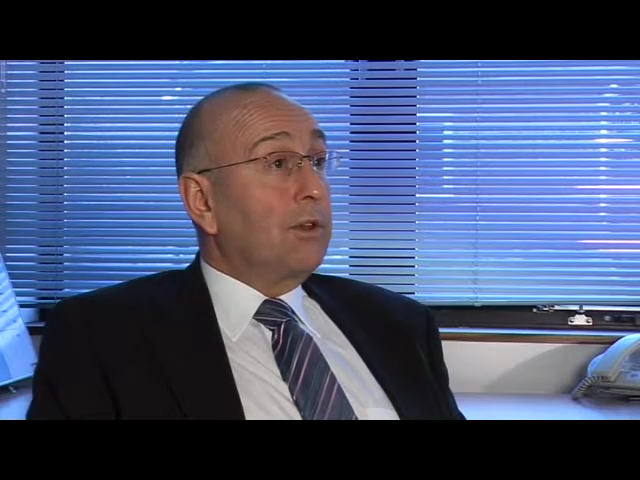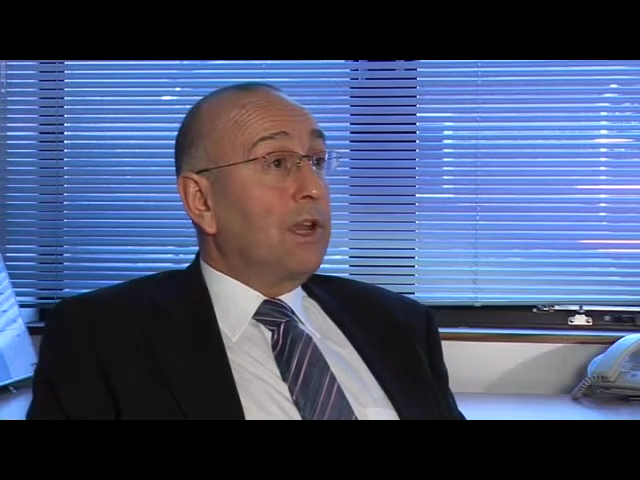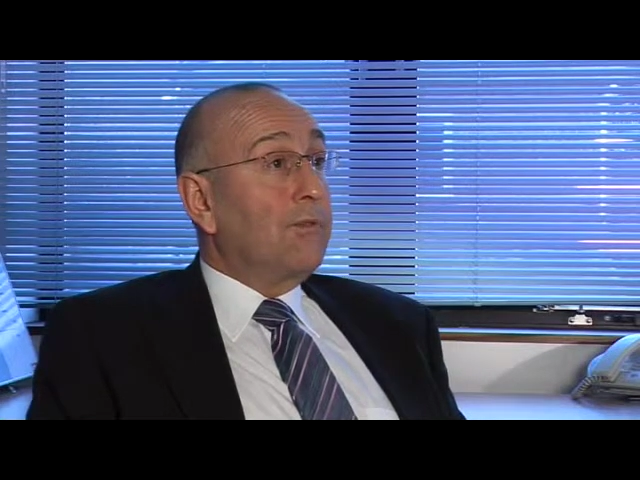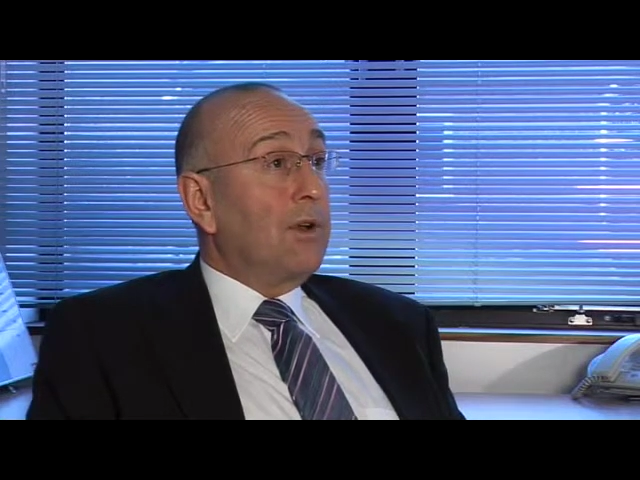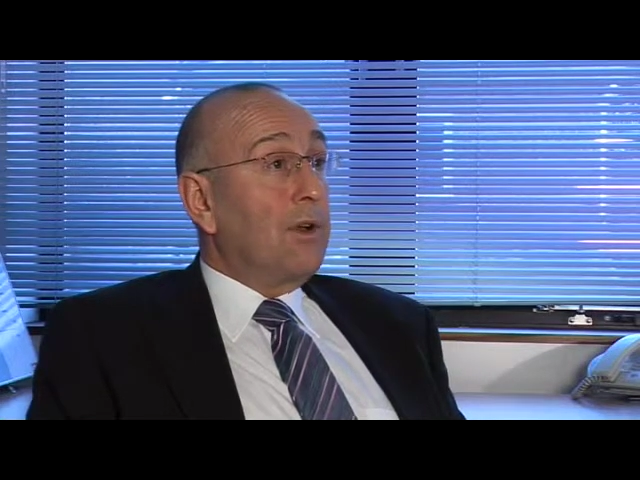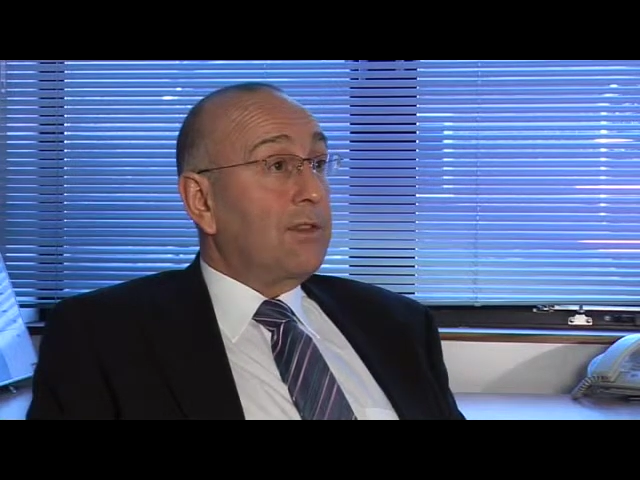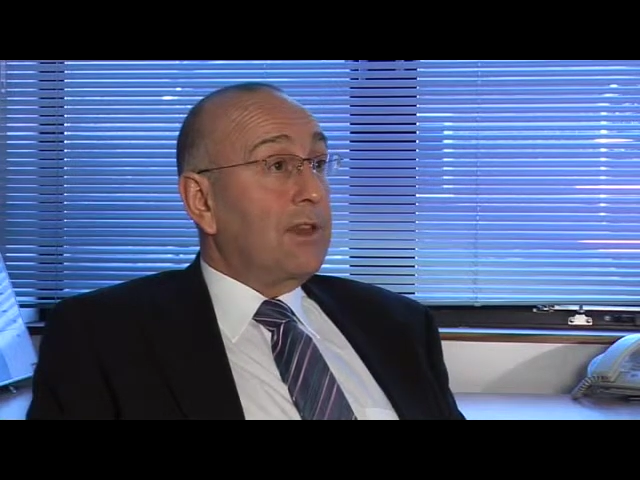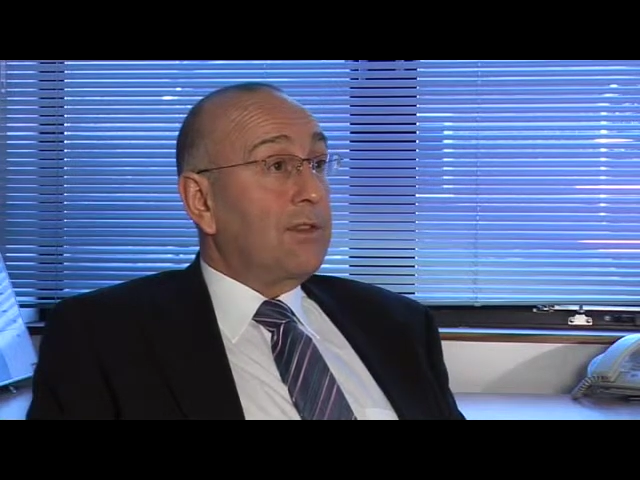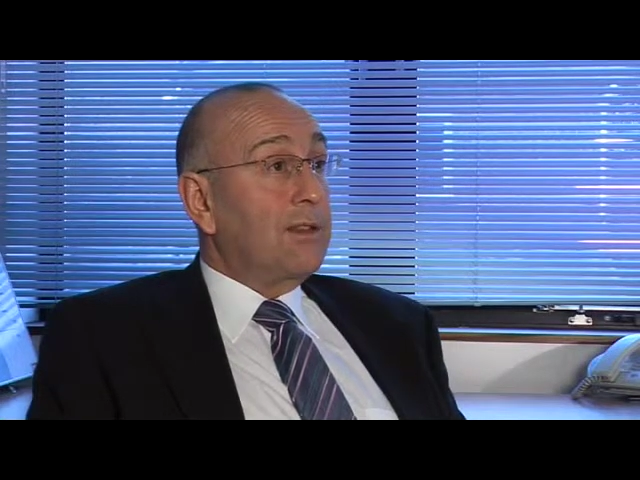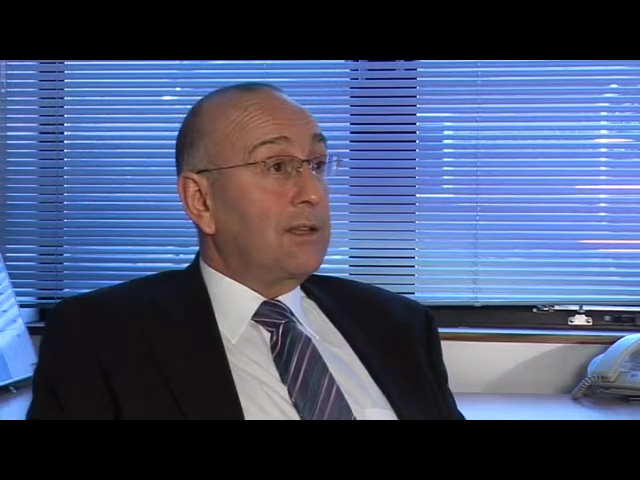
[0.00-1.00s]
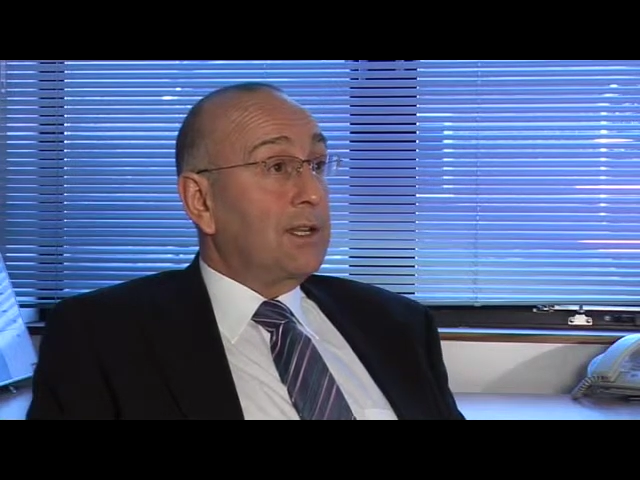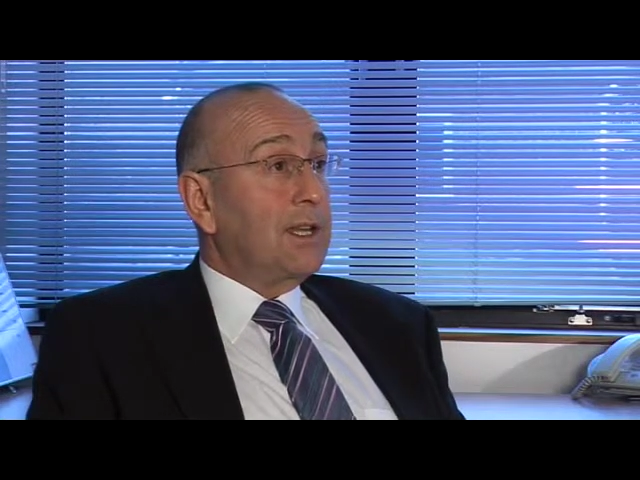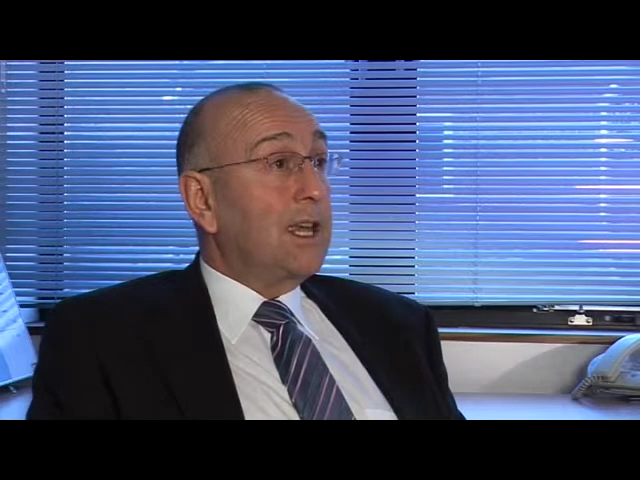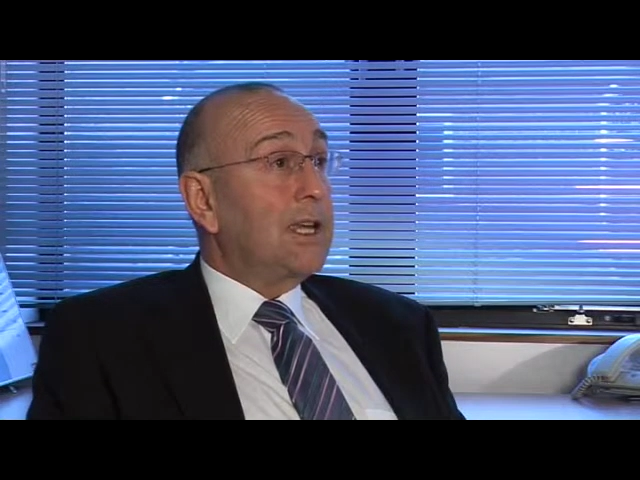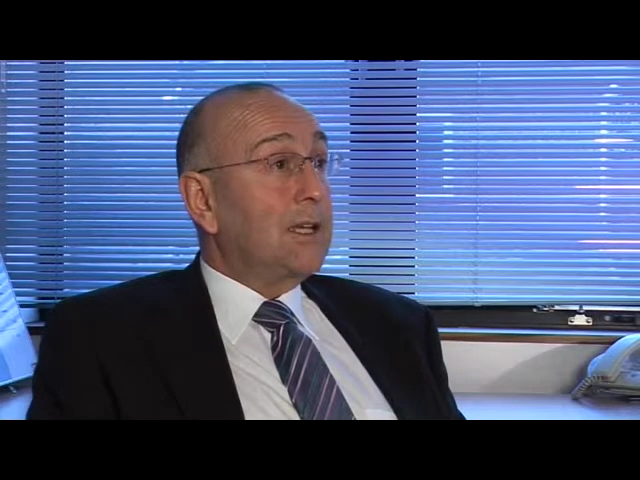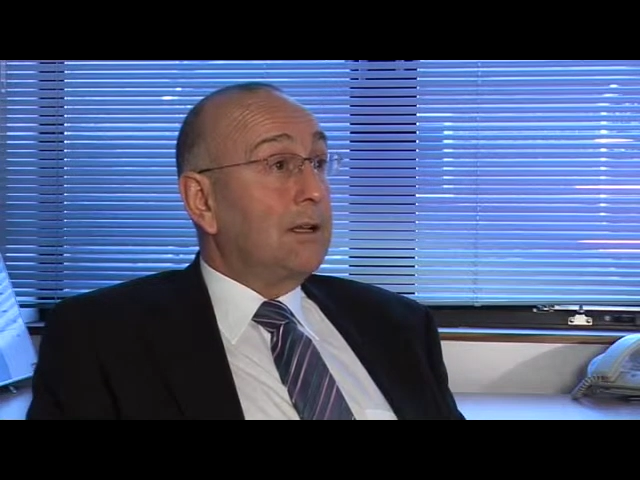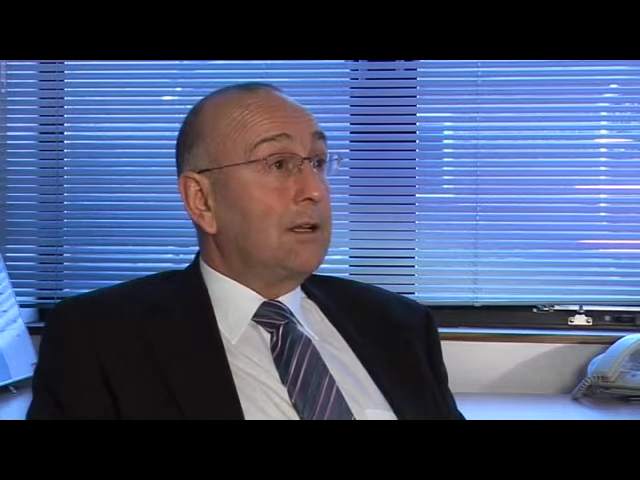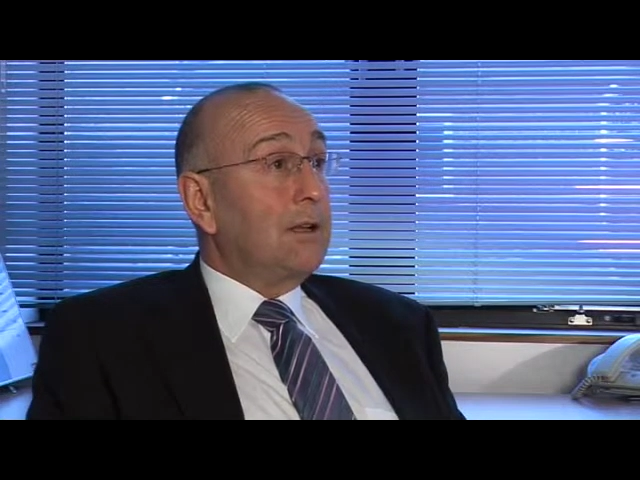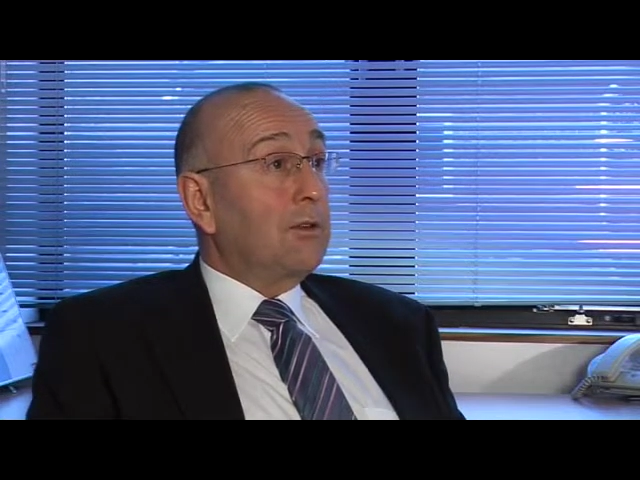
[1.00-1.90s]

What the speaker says: that a fast test is undertaken